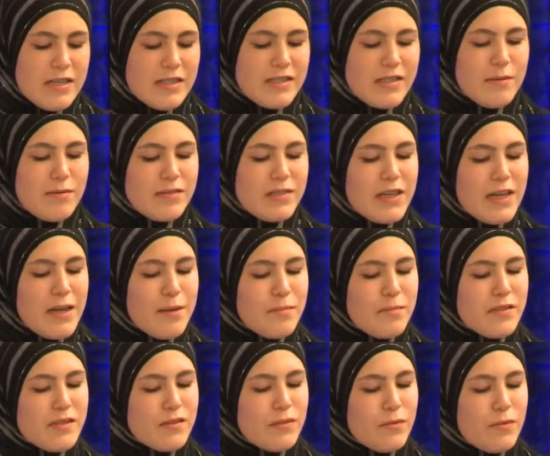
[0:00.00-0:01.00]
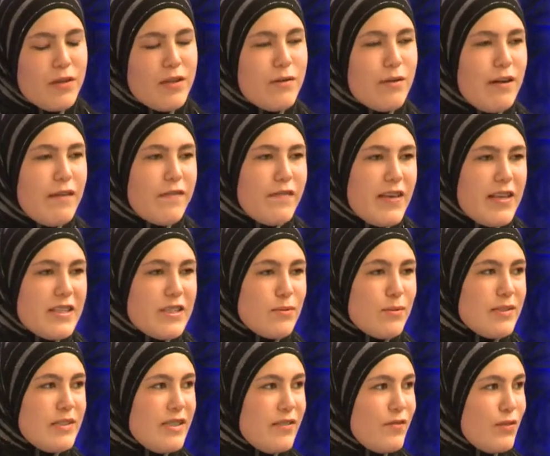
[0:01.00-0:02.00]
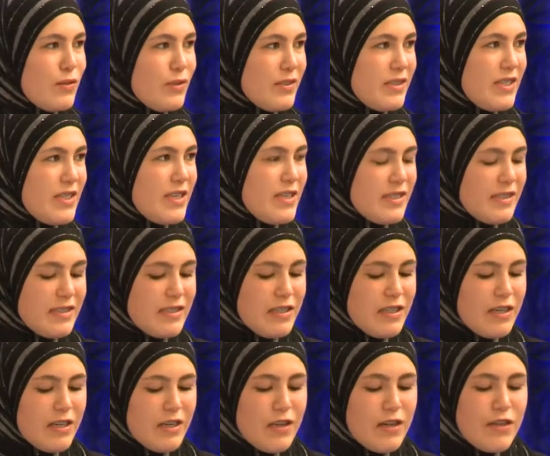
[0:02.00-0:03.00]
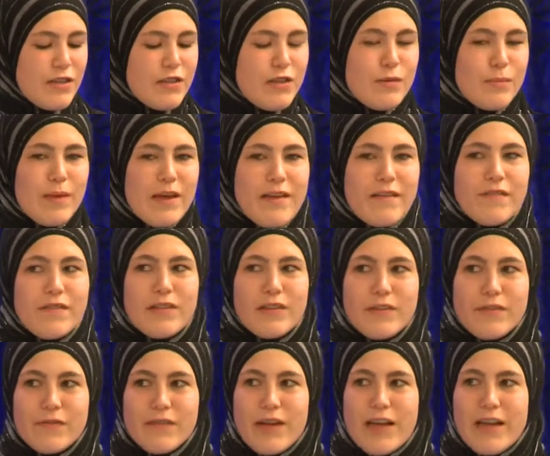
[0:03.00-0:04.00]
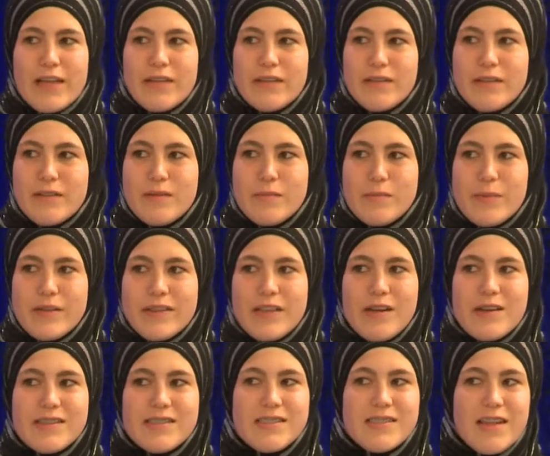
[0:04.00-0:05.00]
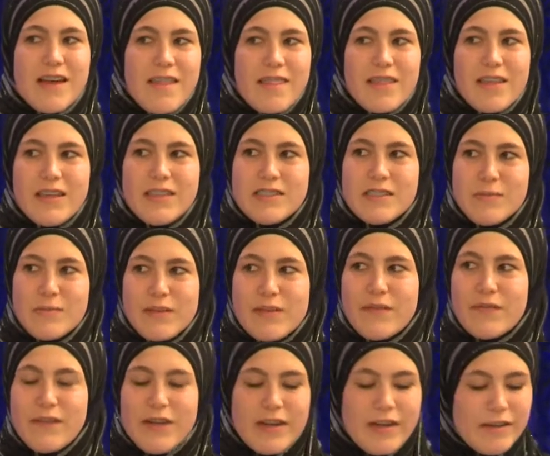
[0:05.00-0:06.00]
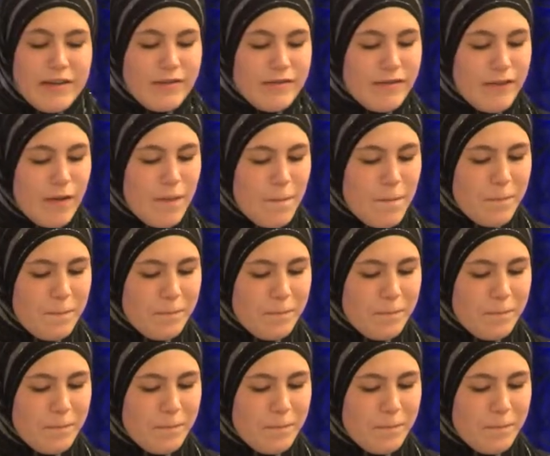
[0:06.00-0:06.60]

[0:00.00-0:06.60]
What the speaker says: Sometimes when you are faced with difficulties, you may feel afraid, but there is nothing to be afraid of.